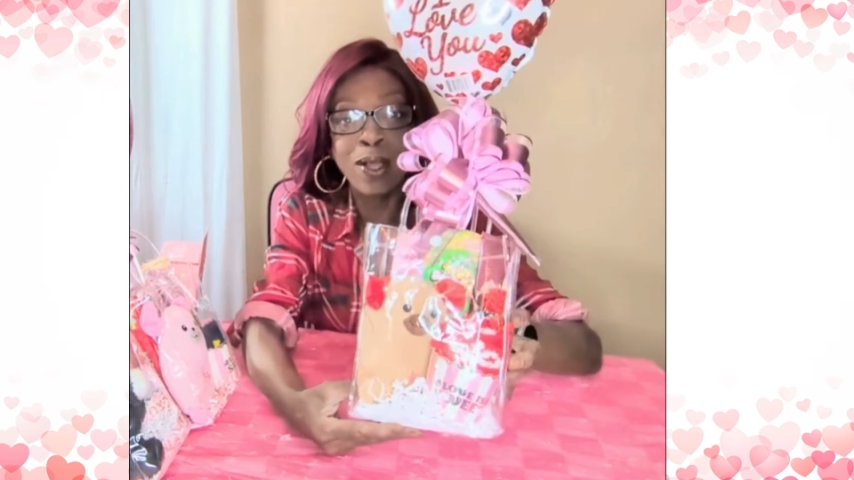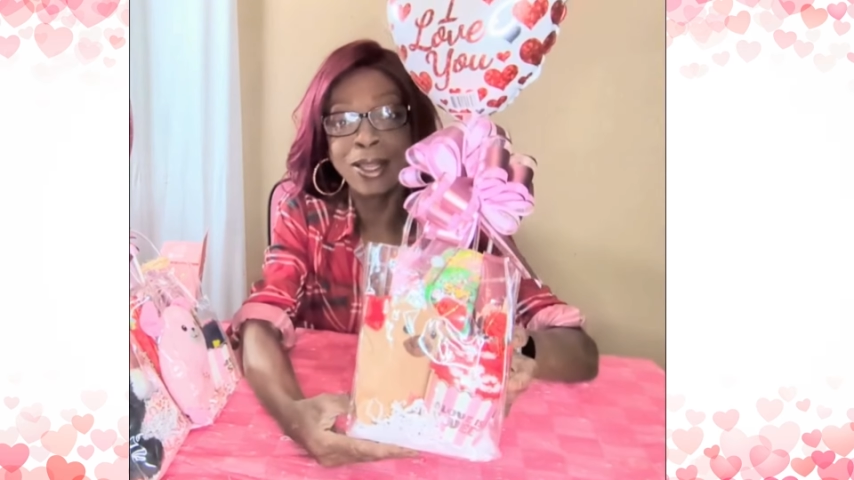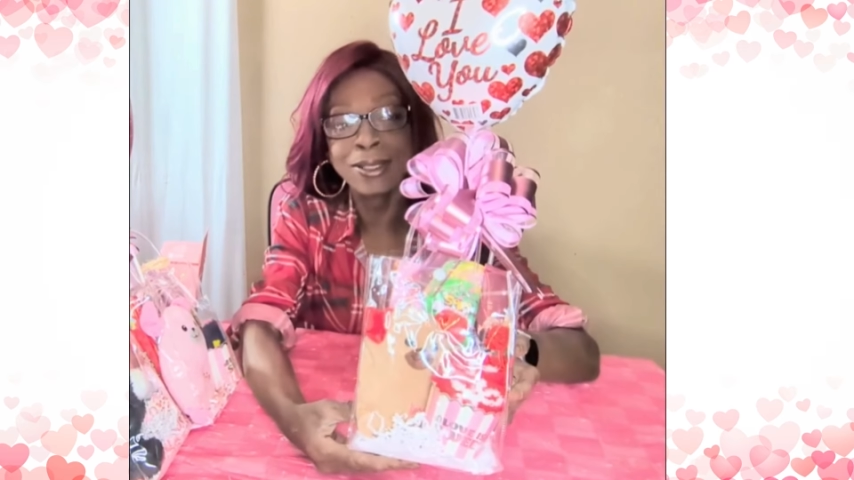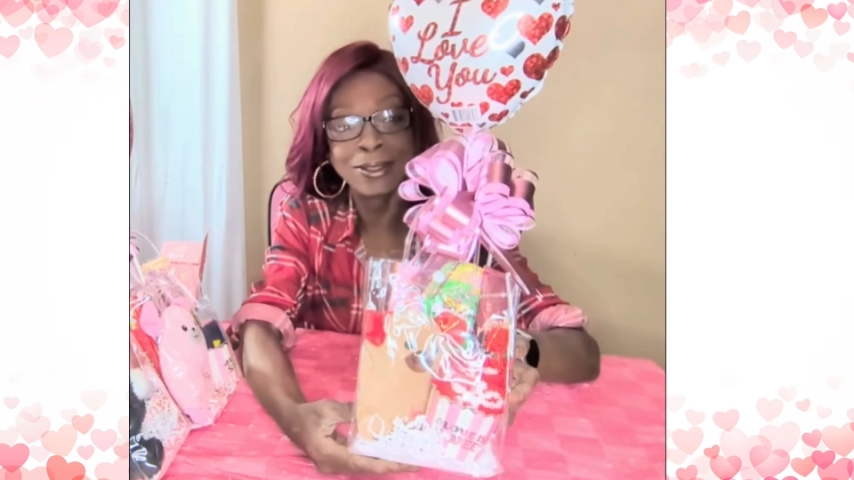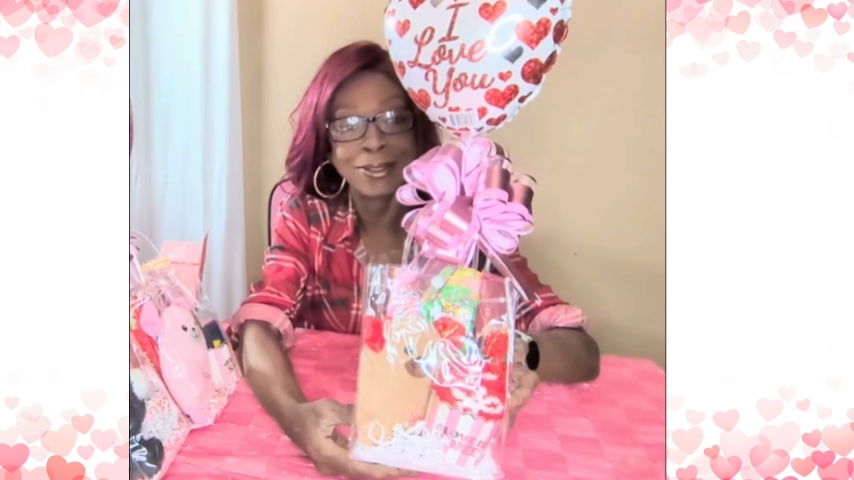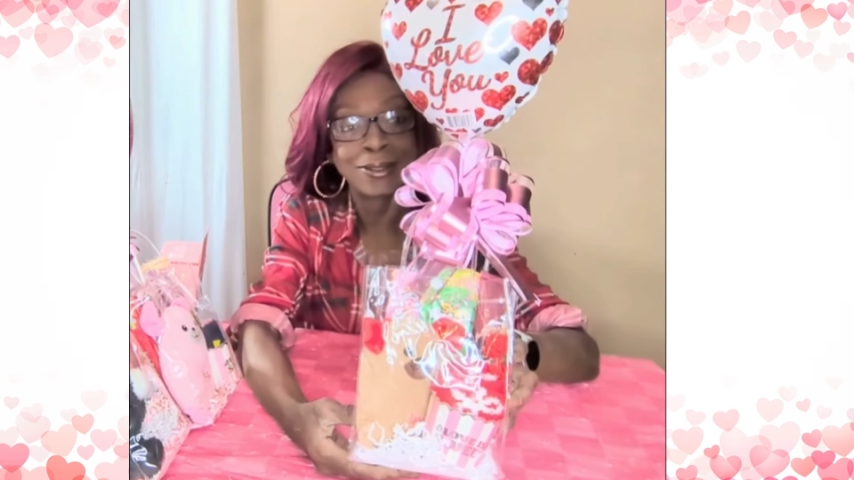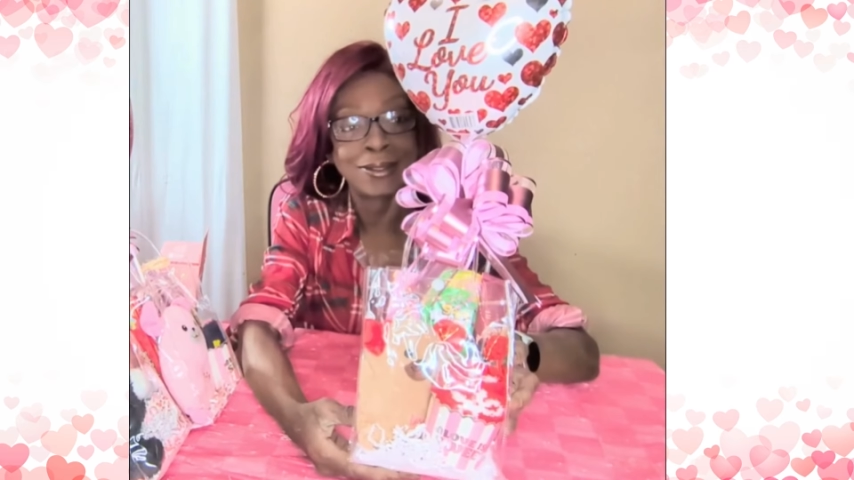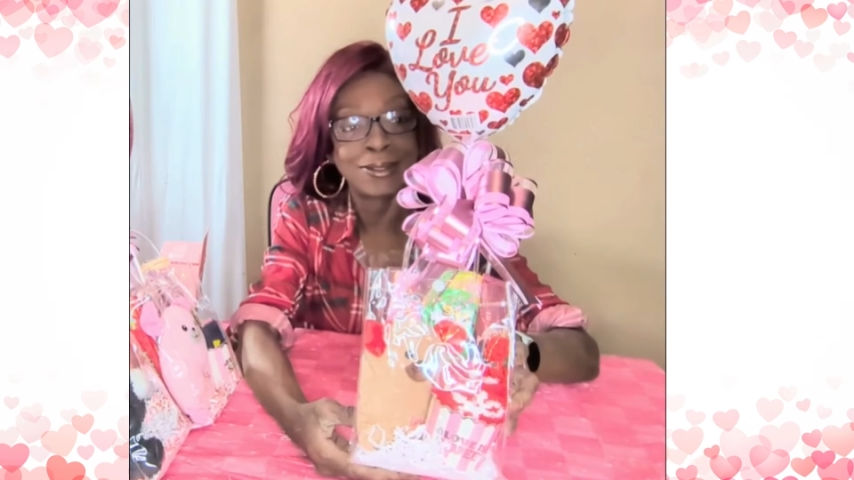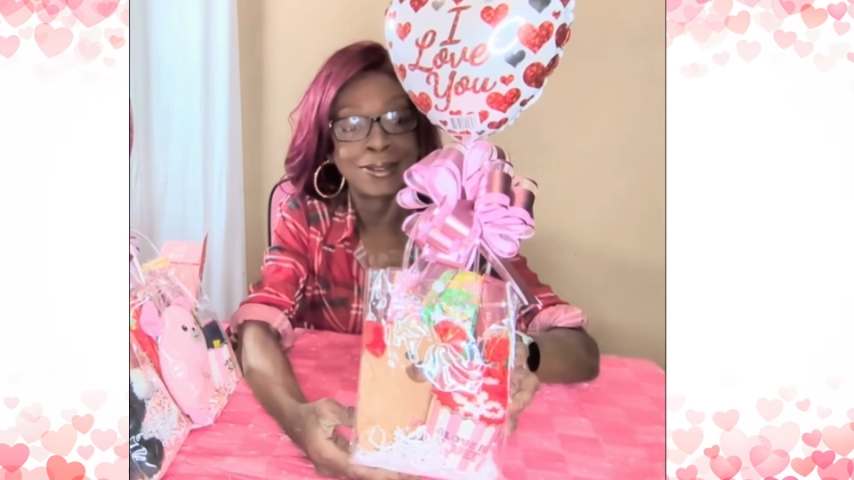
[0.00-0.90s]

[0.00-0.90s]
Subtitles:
is one.